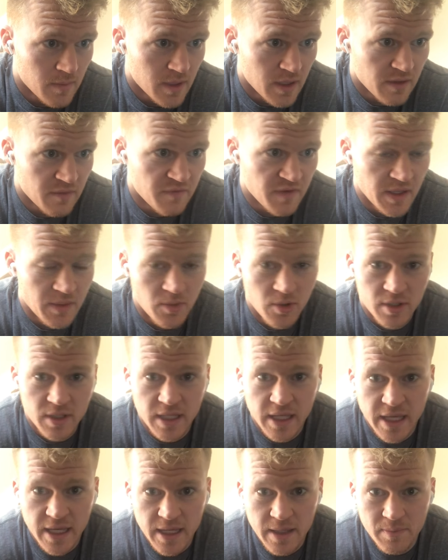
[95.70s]
femur and
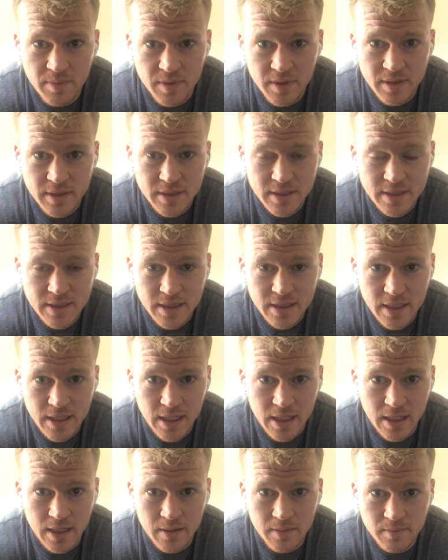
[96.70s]
the hip
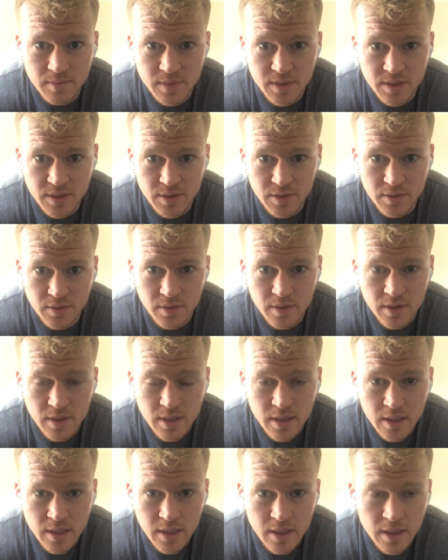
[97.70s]
to
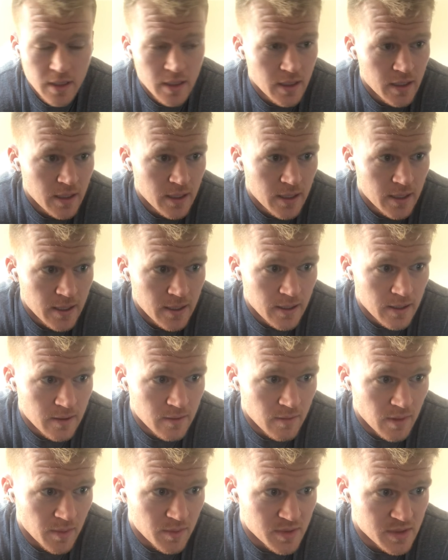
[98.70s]

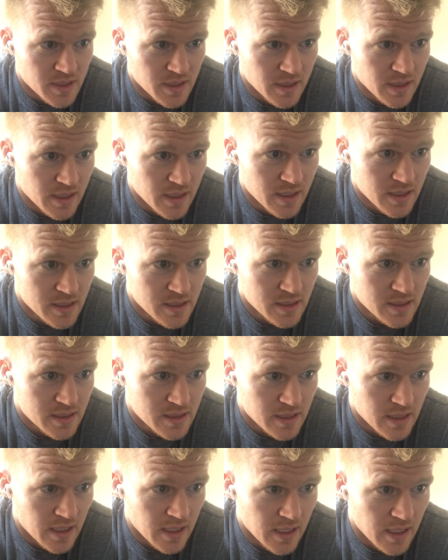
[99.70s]
represent this
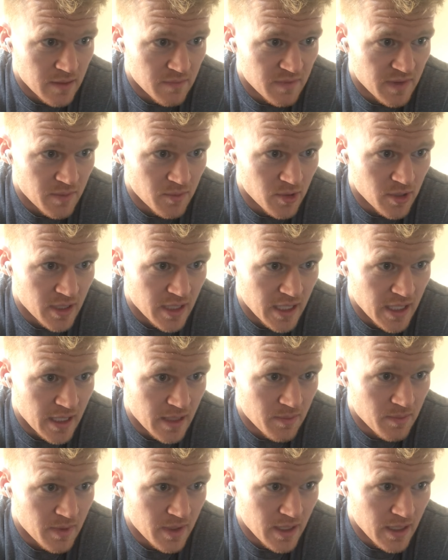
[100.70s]
femur and the
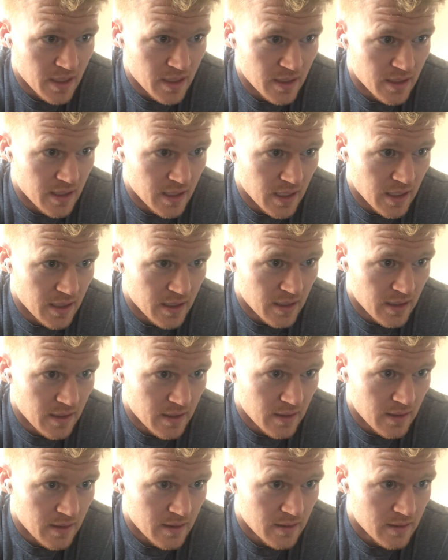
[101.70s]
hip, and then
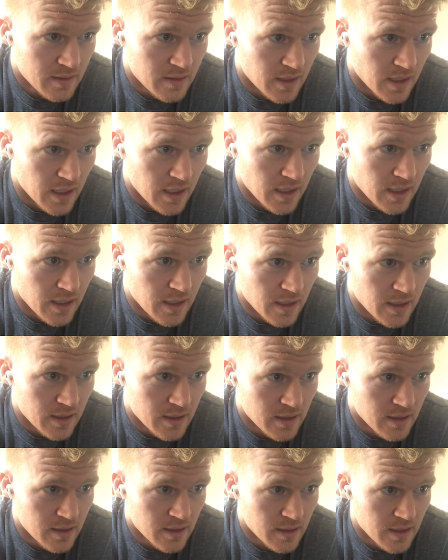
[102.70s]
uh,
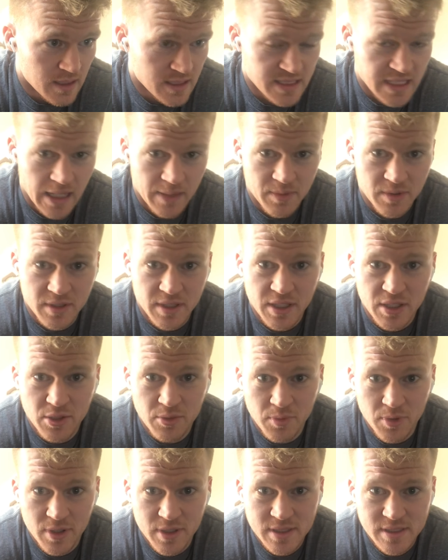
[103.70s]
the scapula and the
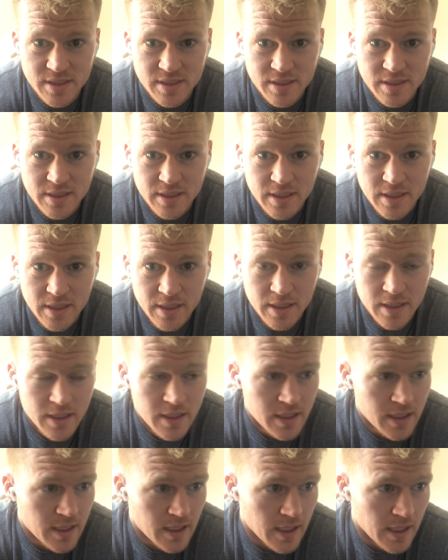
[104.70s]
humerus.
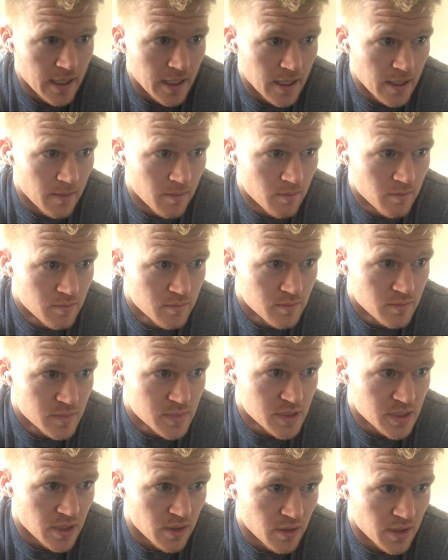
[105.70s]
Um,
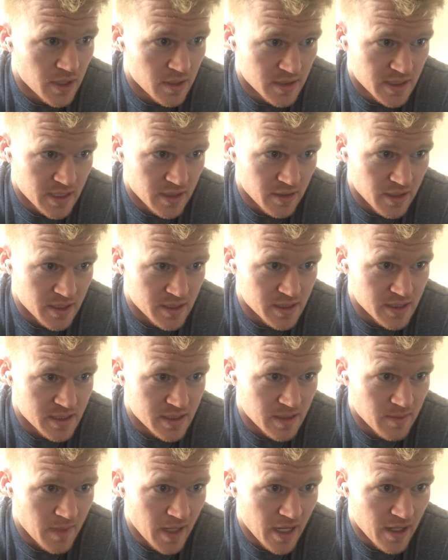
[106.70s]
so the articulations
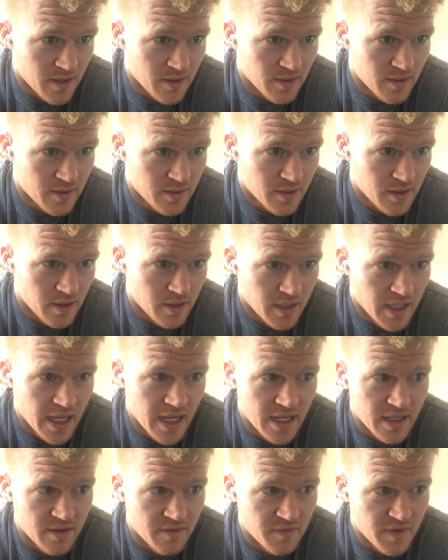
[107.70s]
that matter are the head
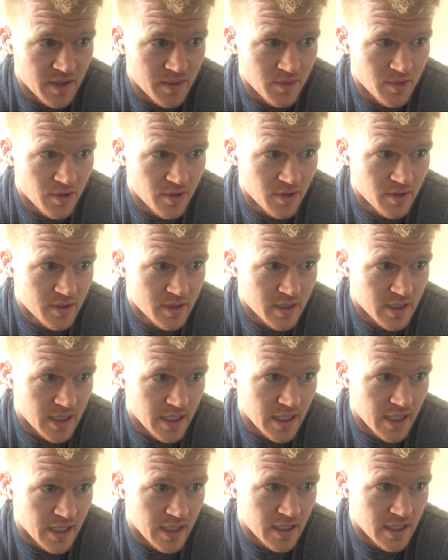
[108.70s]
of the femur
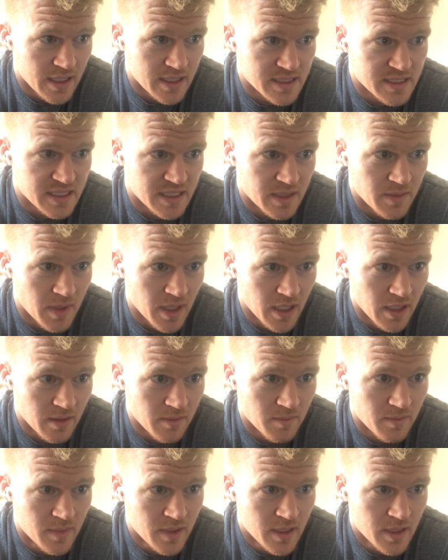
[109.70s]
and the acetabellum